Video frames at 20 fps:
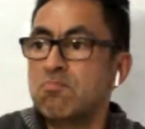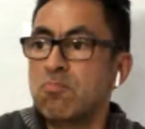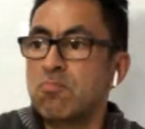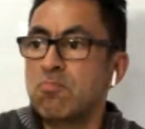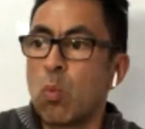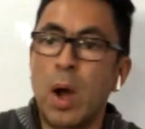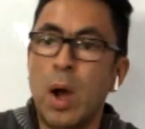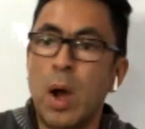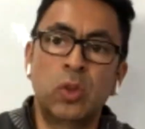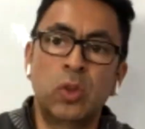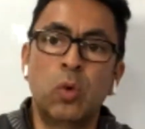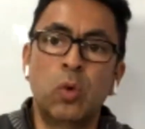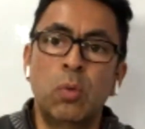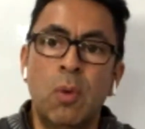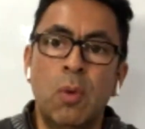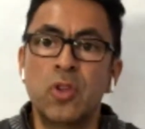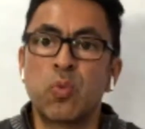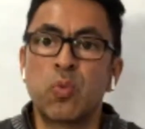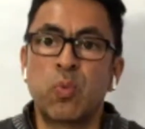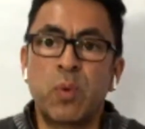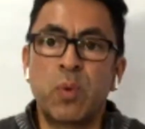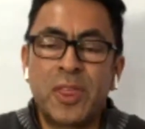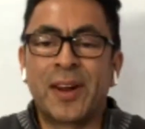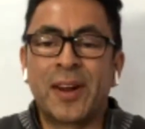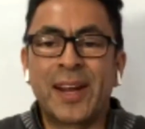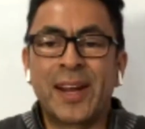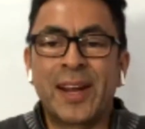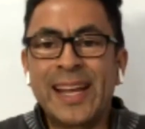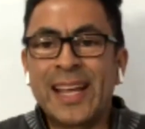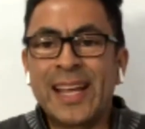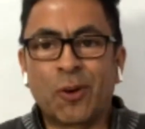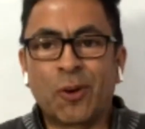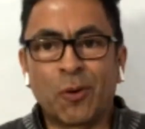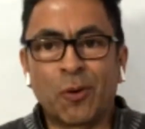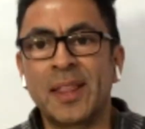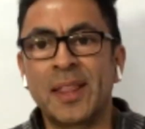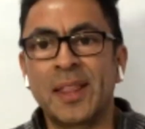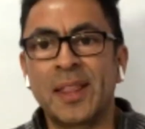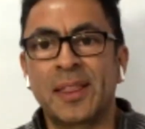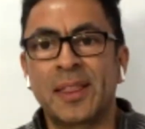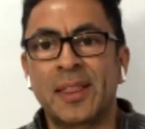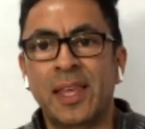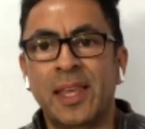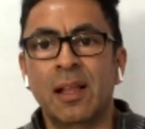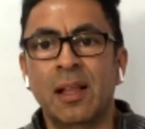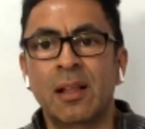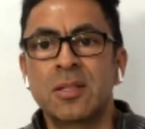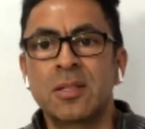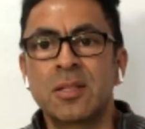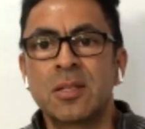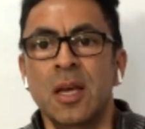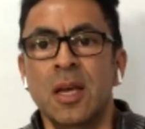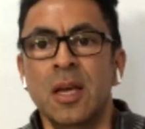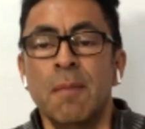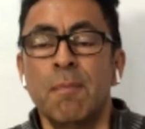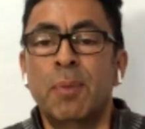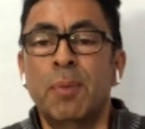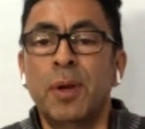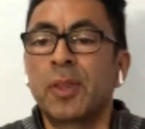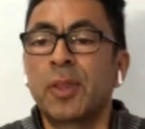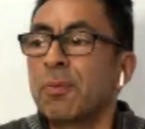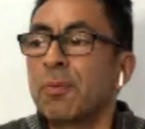1-2 months without any great deals, but it could